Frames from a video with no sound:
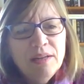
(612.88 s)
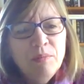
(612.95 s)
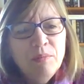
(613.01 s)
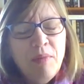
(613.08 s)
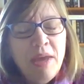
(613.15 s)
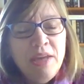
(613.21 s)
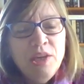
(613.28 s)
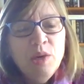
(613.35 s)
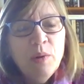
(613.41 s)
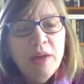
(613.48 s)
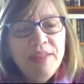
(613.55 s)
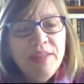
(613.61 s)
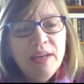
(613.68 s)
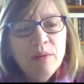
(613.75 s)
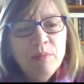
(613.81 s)
make you, I
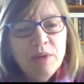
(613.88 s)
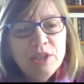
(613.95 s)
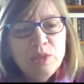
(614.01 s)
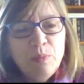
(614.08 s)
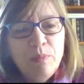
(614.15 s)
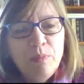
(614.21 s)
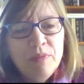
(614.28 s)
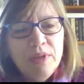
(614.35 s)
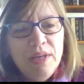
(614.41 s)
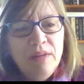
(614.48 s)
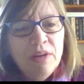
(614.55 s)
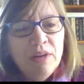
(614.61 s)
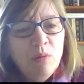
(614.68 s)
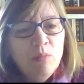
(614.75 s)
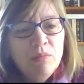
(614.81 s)
think,
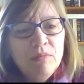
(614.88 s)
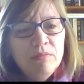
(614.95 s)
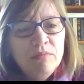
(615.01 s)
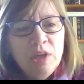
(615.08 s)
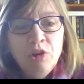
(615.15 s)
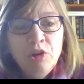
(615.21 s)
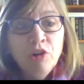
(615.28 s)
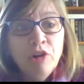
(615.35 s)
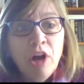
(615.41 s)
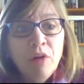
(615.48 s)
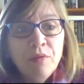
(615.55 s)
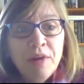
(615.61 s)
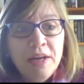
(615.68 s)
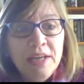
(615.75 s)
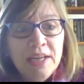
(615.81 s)
you're
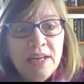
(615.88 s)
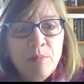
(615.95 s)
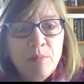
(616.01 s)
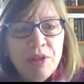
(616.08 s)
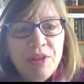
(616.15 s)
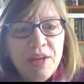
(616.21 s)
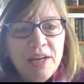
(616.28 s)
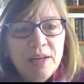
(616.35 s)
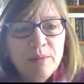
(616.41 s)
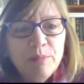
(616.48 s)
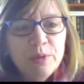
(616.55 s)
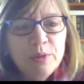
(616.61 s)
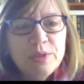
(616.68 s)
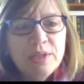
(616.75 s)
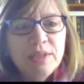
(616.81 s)
already an empathetic
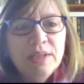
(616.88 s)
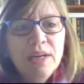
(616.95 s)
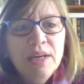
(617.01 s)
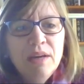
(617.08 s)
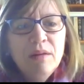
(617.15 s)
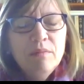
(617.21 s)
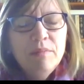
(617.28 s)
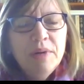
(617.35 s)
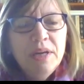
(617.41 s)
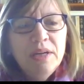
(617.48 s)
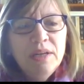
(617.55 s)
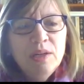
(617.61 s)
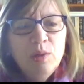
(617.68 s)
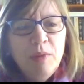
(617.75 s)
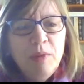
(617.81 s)
person, but
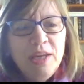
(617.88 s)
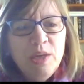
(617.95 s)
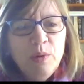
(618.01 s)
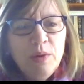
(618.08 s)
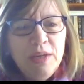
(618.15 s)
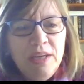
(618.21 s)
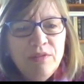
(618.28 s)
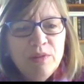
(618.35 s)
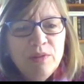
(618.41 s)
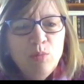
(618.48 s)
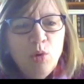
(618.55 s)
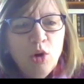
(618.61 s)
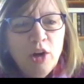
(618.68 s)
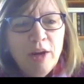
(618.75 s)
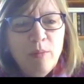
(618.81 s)
it'll make you an even
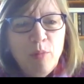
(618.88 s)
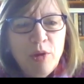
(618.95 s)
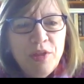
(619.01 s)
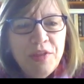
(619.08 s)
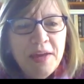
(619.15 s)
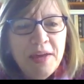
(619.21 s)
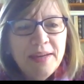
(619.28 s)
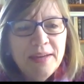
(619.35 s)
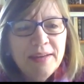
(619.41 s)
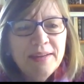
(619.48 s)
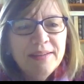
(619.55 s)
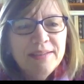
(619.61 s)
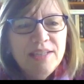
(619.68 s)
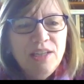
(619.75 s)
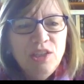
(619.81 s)
more empathetic
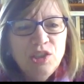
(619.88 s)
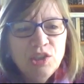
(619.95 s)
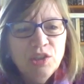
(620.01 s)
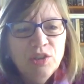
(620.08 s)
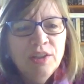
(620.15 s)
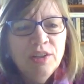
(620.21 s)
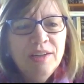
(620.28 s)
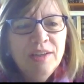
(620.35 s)
teacher.